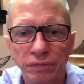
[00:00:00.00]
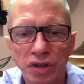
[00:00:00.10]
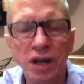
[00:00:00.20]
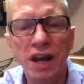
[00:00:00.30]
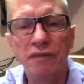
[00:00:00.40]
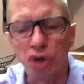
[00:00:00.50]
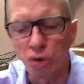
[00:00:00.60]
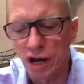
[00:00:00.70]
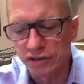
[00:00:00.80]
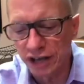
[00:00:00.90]
You're going to have to
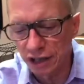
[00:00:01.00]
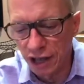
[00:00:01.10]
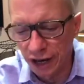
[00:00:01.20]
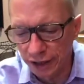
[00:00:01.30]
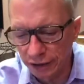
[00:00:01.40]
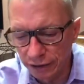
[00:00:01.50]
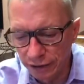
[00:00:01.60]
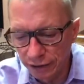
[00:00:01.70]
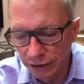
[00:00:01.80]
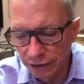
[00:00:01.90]
cross that line.
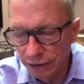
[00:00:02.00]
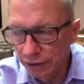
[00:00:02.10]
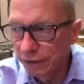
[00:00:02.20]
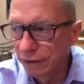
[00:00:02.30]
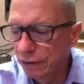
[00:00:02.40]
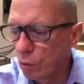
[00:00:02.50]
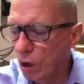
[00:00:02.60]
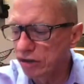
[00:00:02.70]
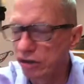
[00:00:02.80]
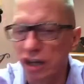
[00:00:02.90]

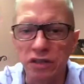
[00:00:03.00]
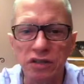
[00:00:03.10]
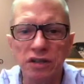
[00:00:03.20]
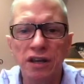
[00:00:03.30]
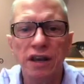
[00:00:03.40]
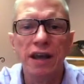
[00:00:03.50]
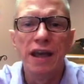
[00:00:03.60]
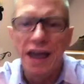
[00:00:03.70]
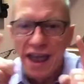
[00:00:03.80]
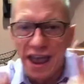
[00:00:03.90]
Watch this
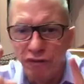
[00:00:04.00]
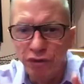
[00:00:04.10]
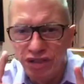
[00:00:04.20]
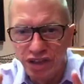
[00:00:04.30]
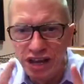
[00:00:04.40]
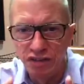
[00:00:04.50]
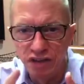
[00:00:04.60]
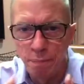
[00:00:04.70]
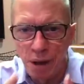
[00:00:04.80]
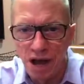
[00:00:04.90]
everything is
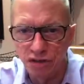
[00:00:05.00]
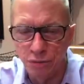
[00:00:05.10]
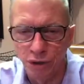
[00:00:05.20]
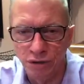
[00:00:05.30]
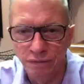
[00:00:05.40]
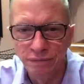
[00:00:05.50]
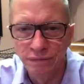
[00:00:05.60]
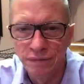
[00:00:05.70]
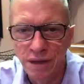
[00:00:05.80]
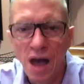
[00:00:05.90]
impossible
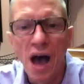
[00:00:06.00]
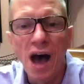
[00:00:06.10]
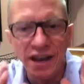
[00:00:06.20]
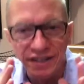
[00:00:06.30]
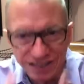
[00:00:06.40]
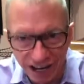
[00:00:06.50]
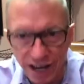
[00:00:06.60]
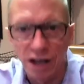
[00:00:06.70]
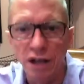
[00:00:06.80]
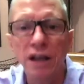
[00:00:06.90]

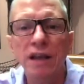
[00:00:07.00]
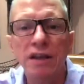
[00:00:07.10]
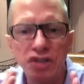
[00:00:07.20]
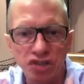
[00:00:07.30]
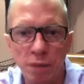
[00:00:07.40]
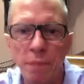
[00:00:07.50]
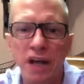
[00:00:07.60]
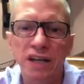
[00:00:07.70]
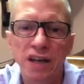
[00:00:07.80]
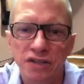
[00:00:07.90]
until
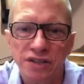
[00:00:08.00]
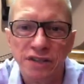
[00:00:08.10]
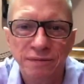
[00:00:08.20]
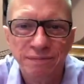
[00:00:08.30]
somebody does it.